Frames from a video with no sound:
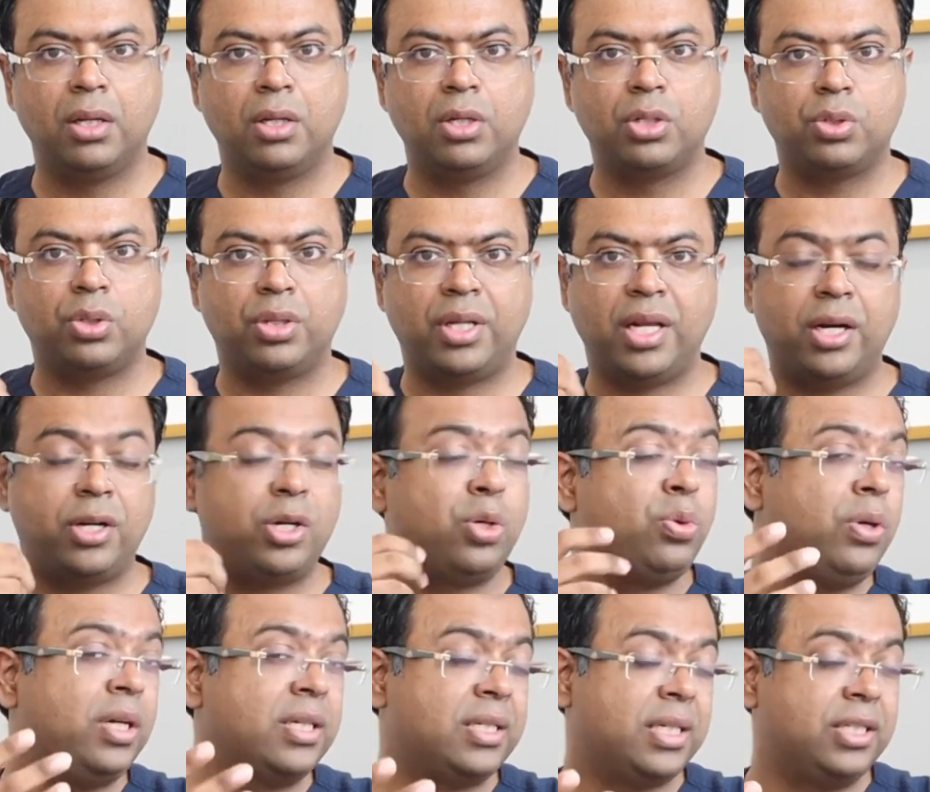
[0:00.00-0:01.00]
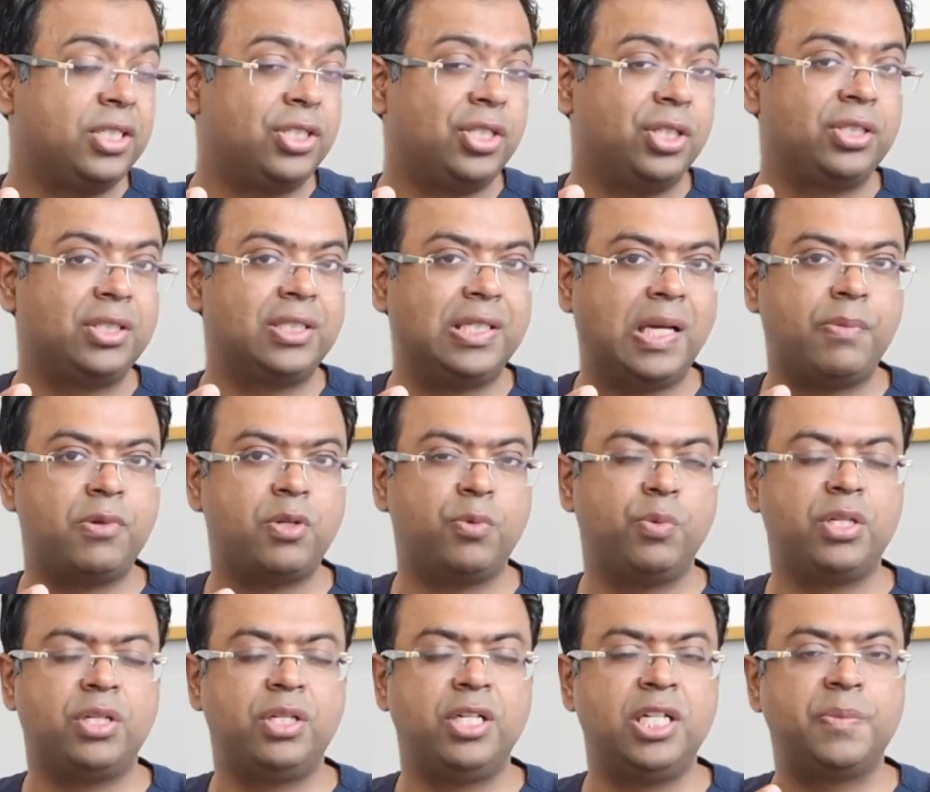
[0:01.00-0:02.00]
So there are two essential steps
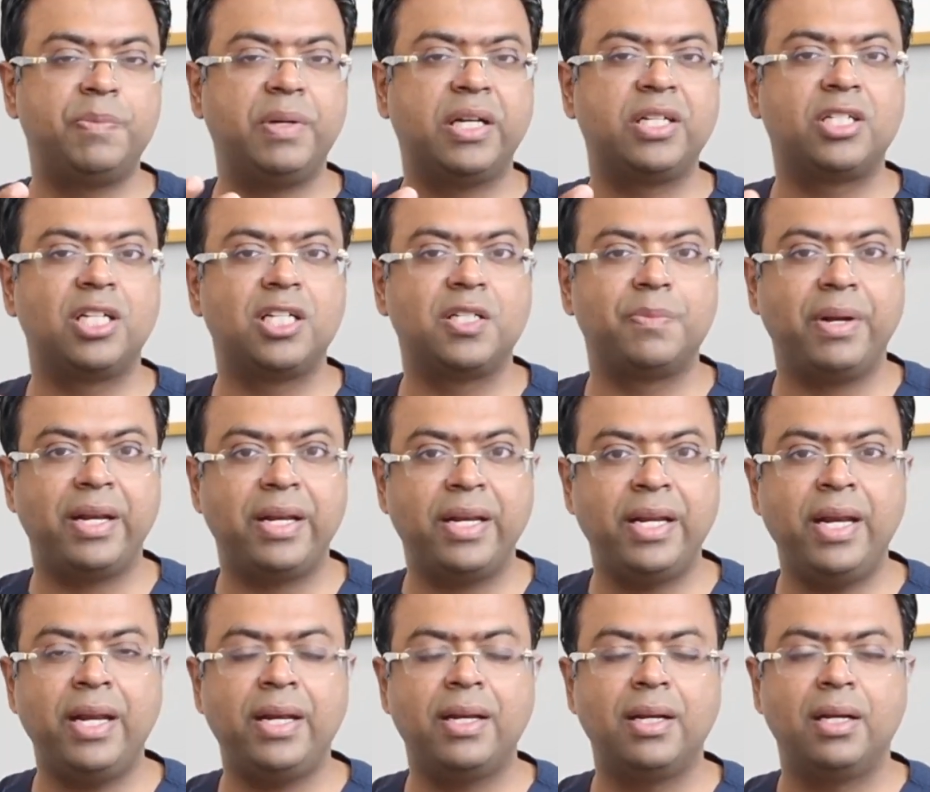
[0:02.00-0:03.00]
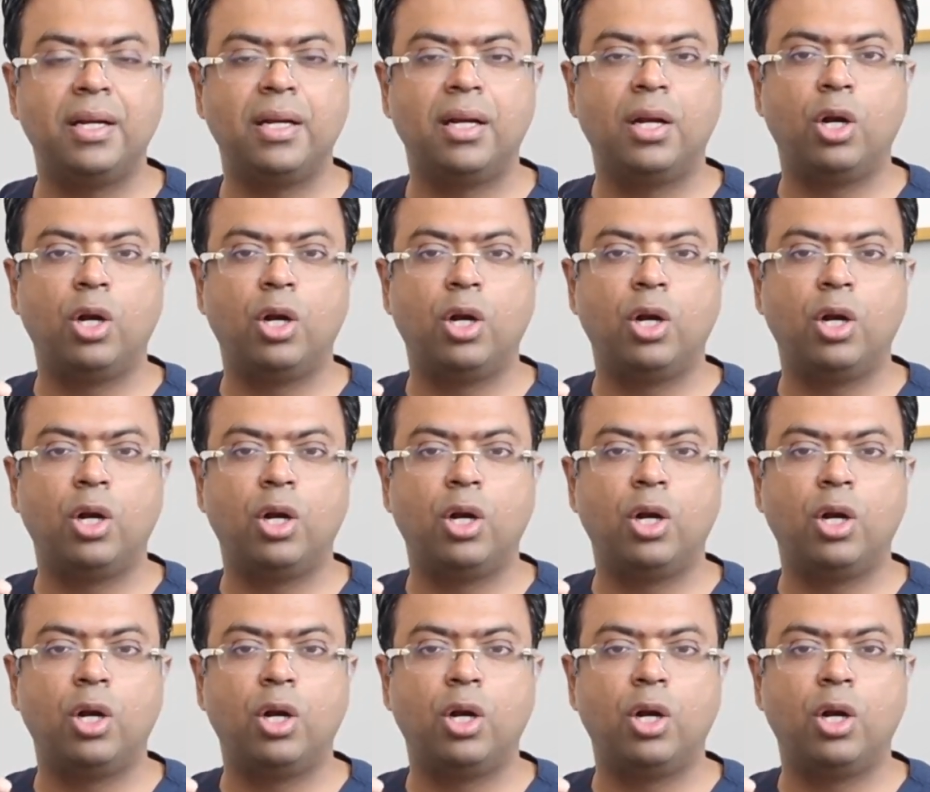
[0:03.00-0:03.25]
which these patients may need.